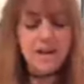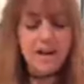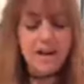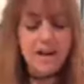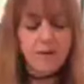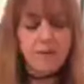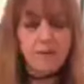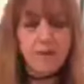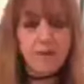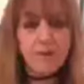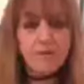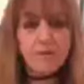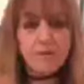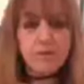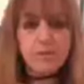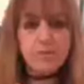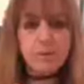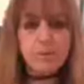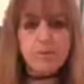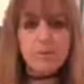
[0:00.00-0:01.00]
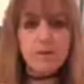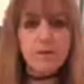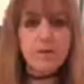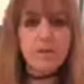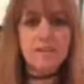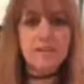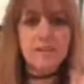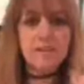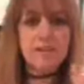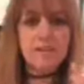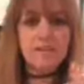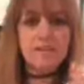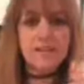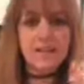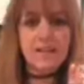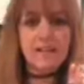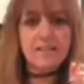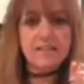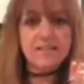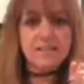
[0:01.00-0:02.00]
I'm one of those people that
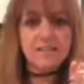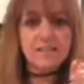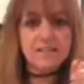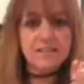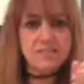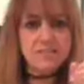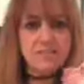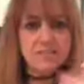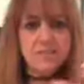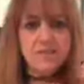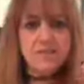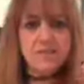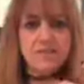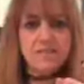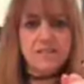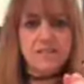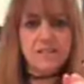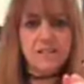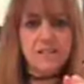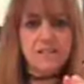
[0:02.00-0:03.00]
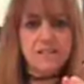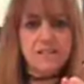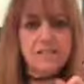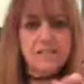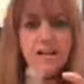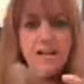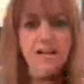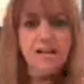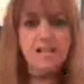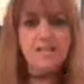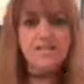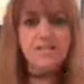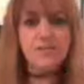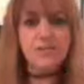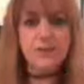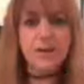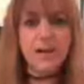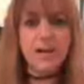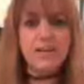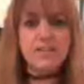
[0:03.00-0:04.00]
likes things to be sanitized,
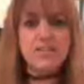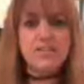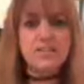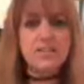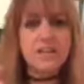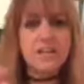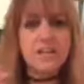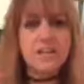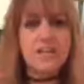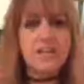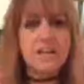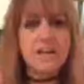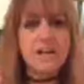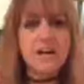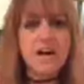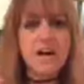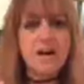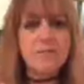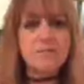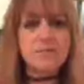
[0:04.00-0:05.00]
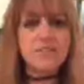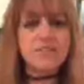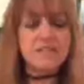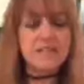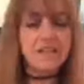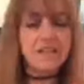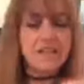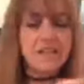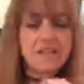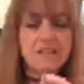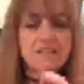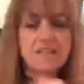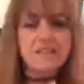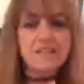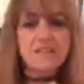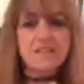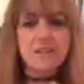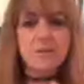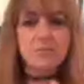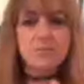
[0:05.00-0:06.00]
so I actually like um, stainless
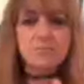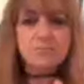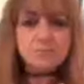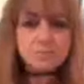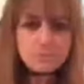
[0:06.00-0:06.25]
steel